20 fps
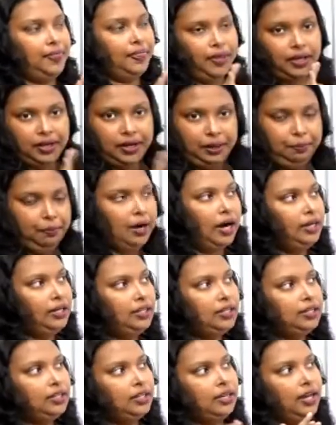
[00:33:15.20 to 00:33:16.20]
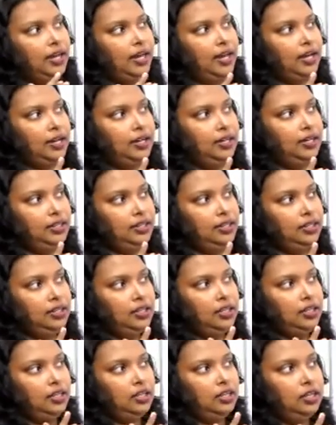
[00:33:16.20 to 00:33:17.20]
theory part, and
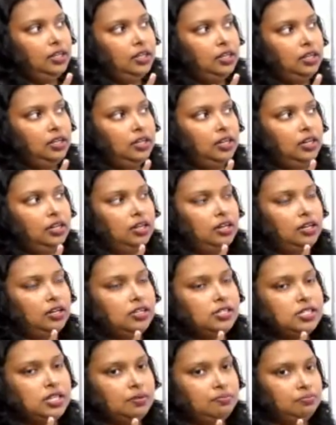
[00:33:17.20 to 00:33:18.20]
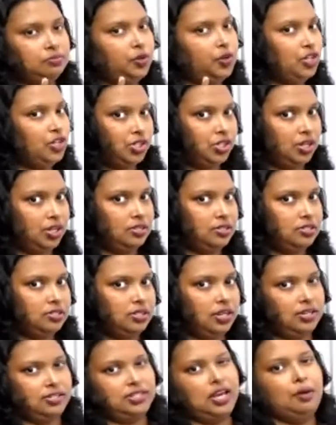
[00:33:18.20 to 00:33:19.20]
some
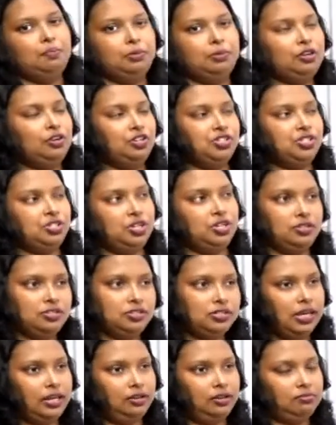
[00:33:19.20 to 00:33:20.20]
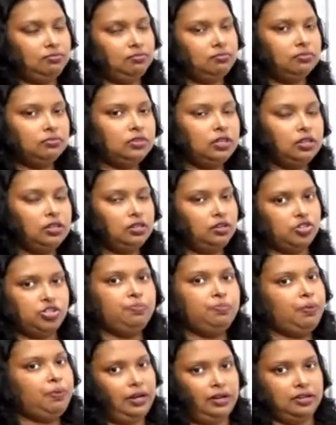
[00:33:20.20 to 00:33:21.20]
questions, example questions like
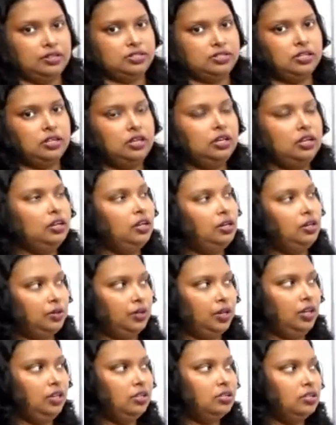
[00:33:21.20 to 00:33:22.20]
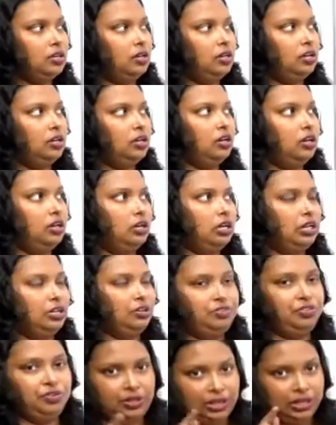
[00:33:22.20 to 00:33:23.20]
question patterns. Okay,
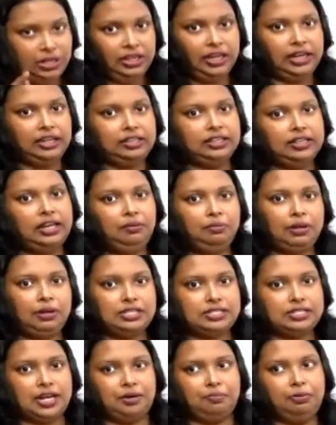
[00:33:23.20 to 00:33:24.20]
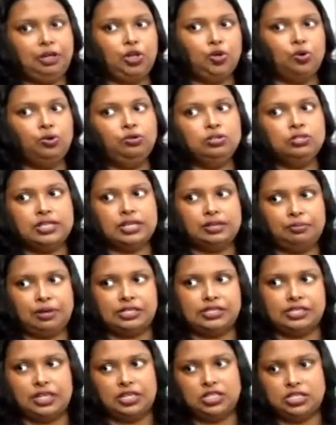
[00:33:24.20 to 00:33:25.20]
if you didn't get that, please let me know, send a
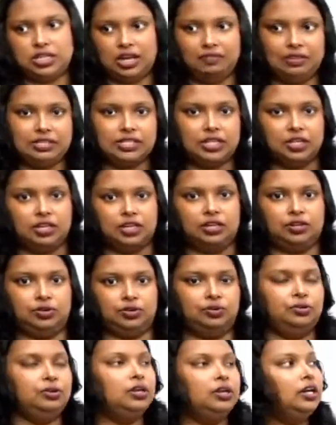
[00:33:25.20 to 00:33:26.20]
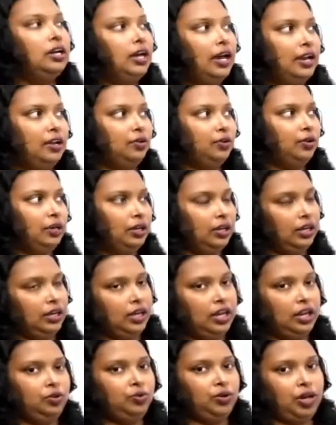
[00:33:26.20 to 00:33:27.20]
message, then I will send it to you. And
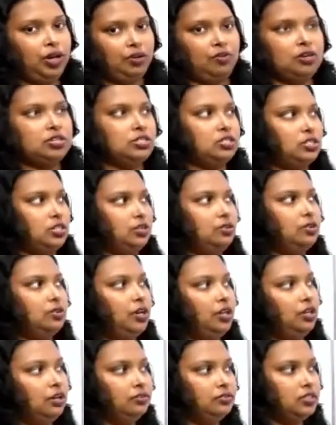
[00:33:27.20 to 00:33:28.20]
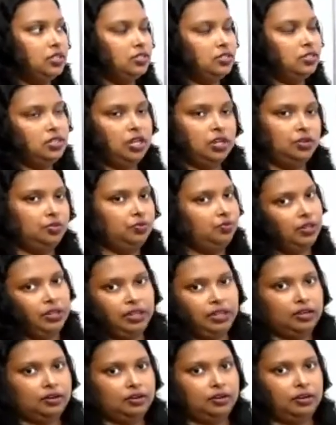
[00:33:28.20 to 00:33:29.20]
again, you can watch the recording of this and then you will